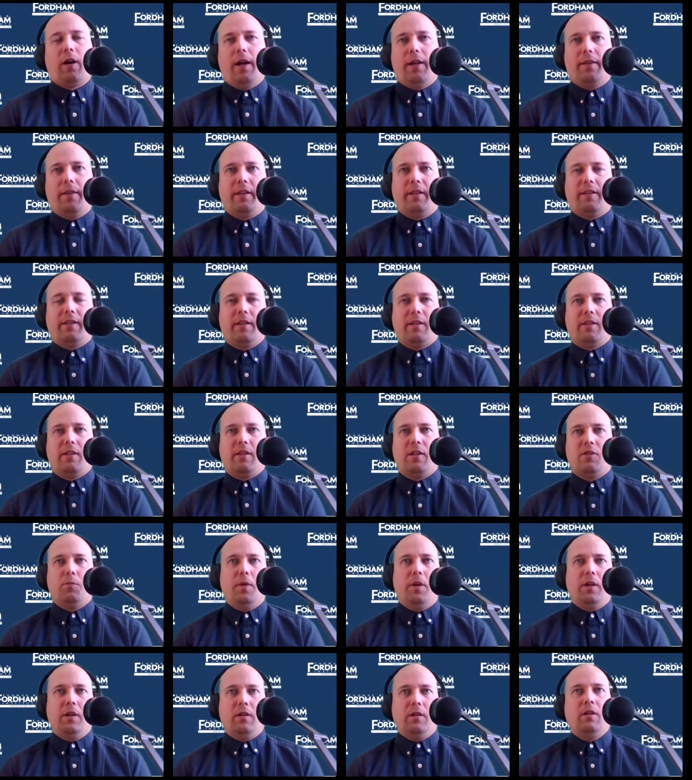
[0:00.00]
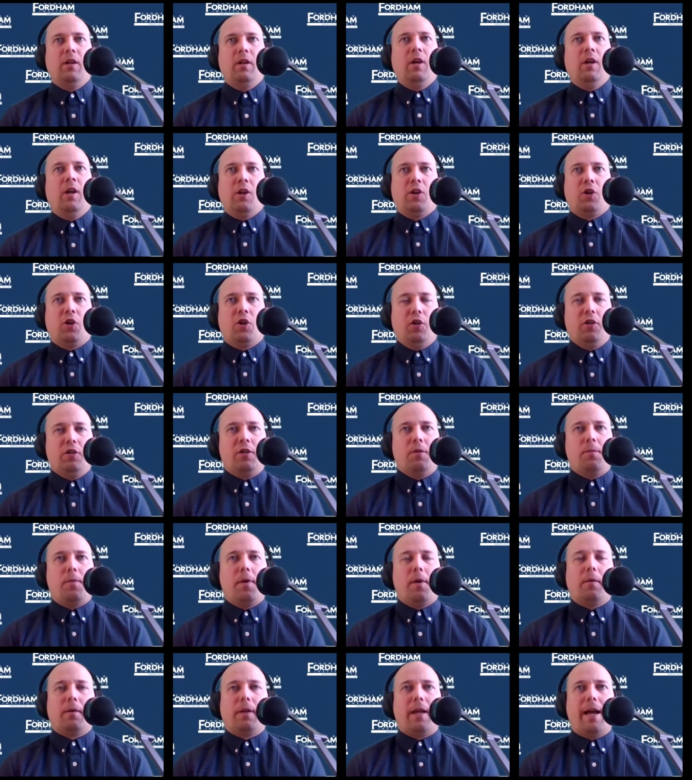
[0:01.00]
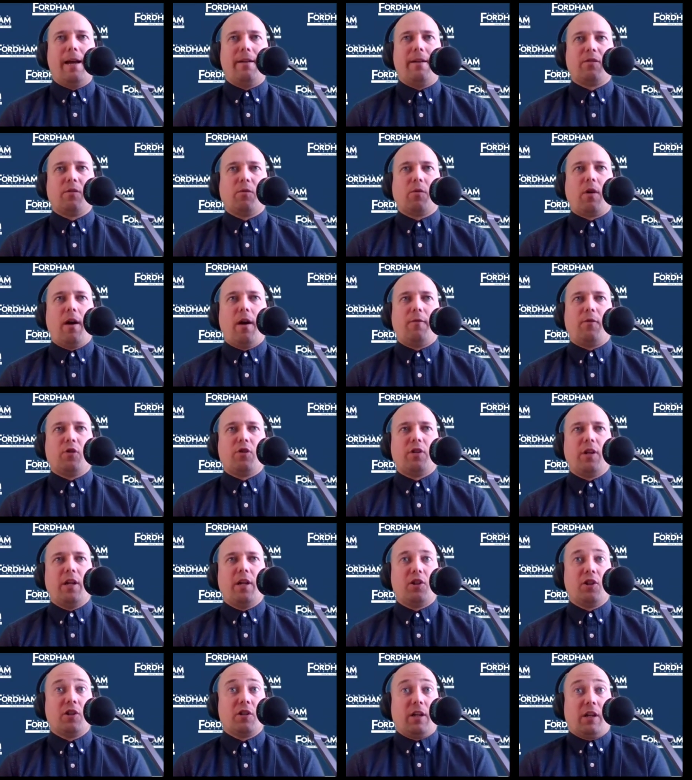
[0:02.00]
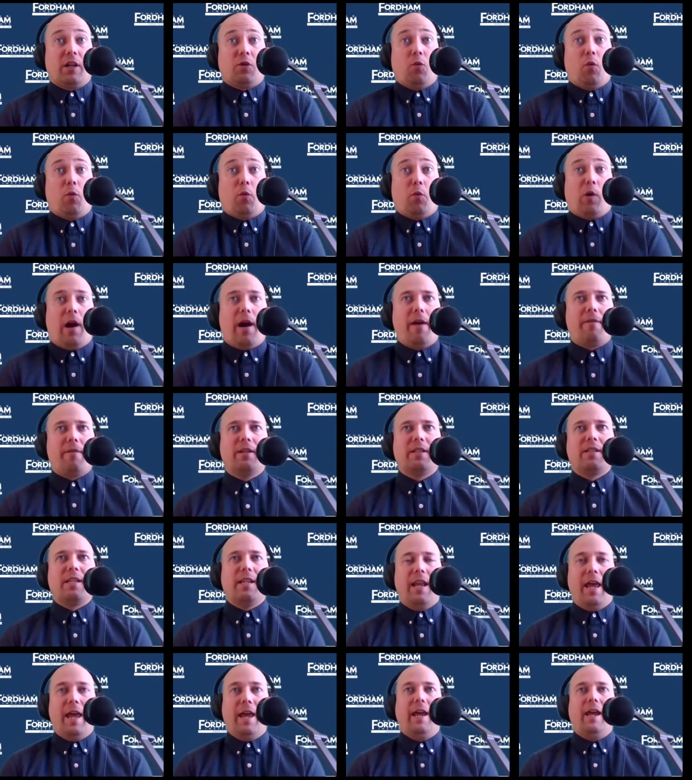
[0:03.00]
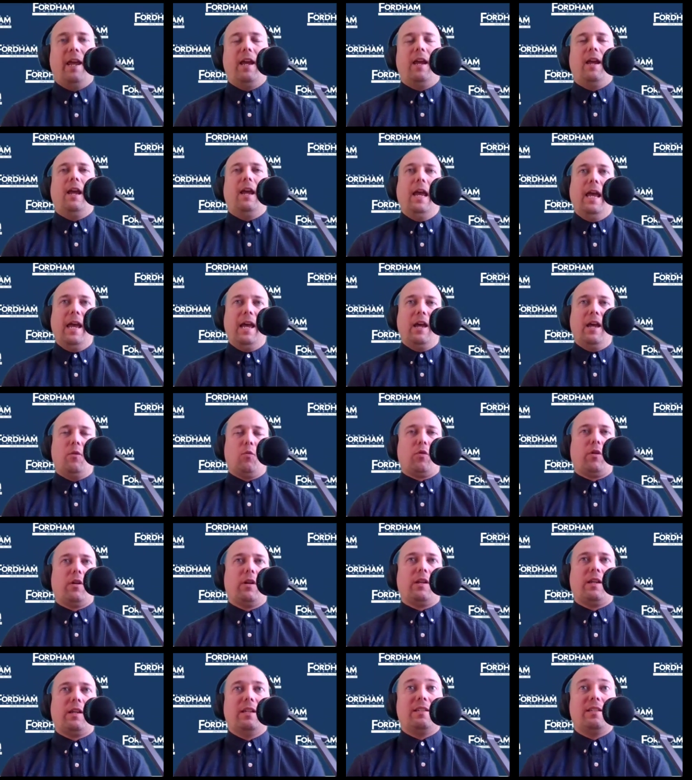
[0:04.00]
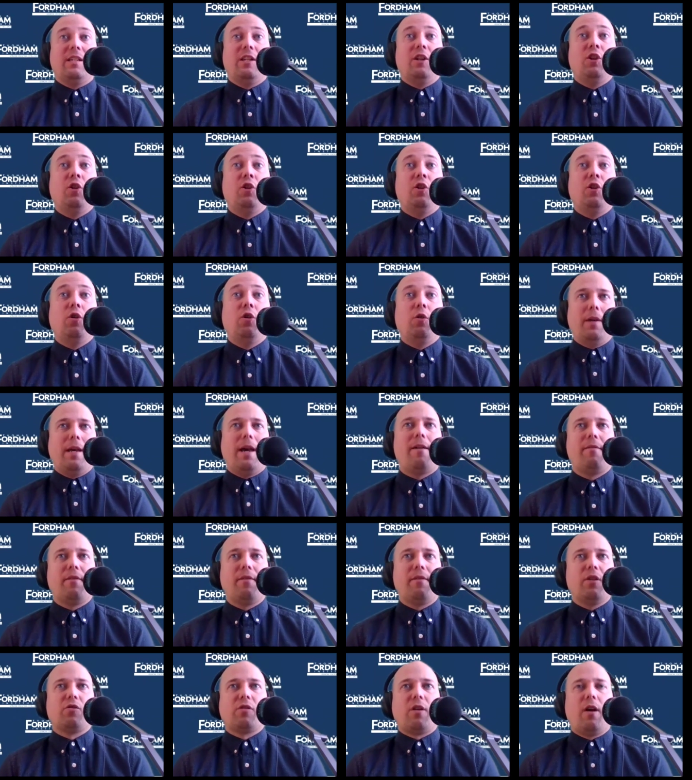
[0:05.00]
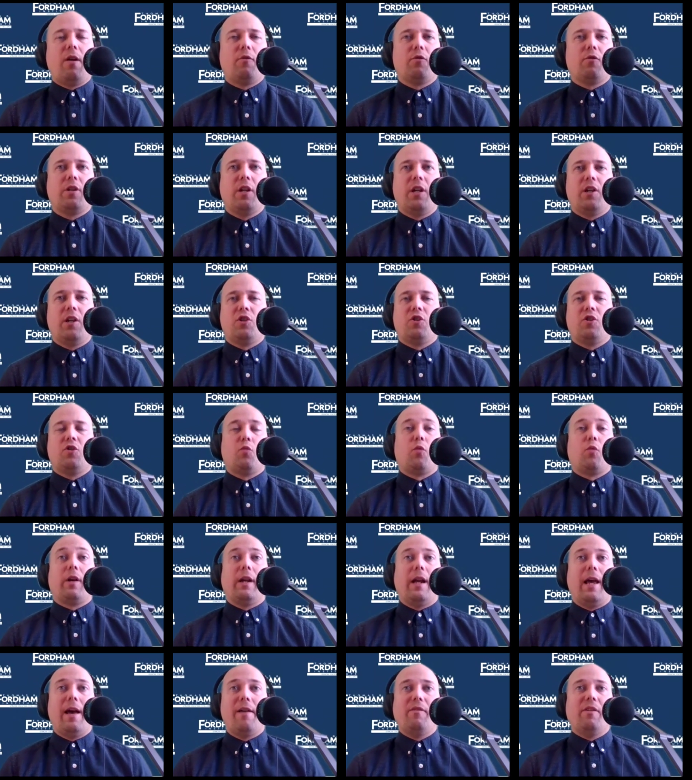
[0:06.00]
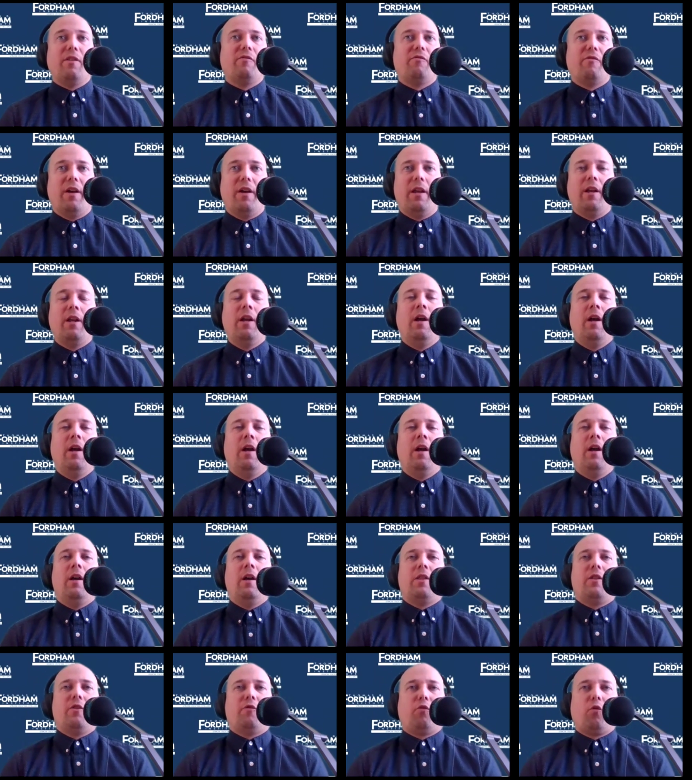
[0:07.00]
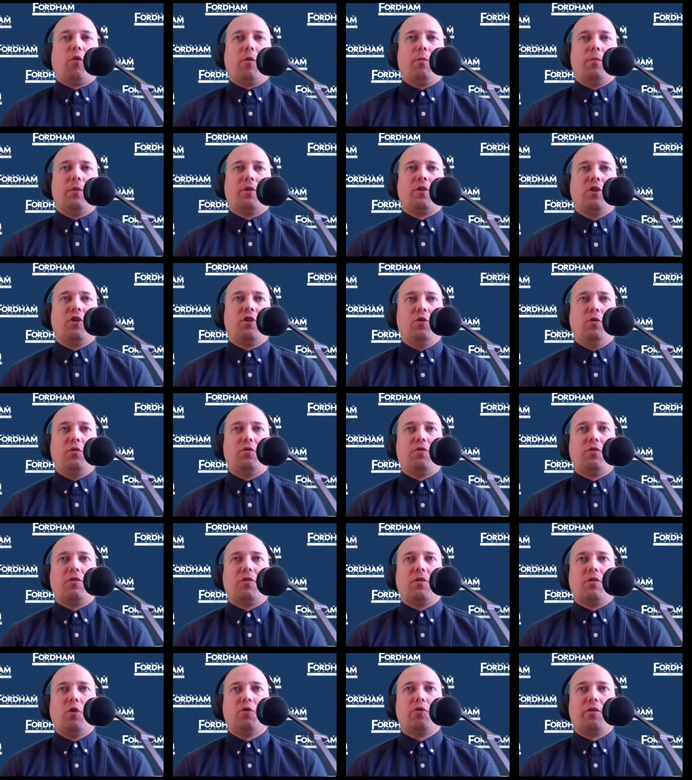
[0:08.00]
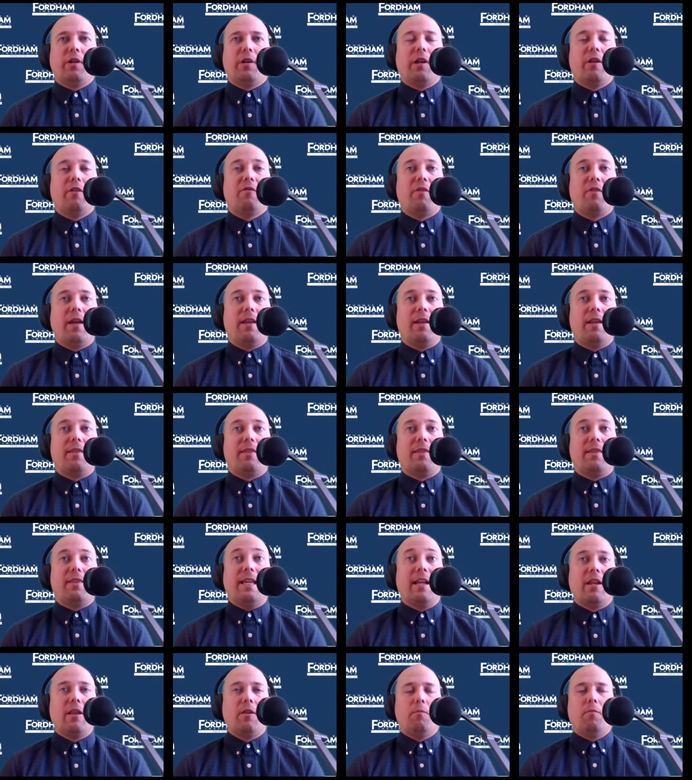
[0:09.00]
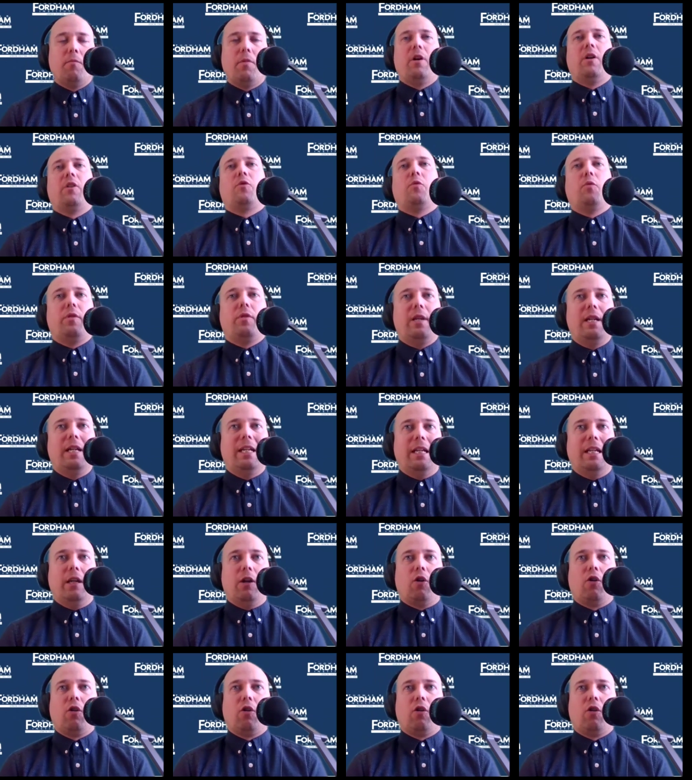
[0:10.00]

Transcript: I think this has been good to be able to have some conversations like the one we're having today, and we're going to continue to be having those conversations. We're going to have an event. The Fordham Institute's hosting an event at the end of the month with E.D.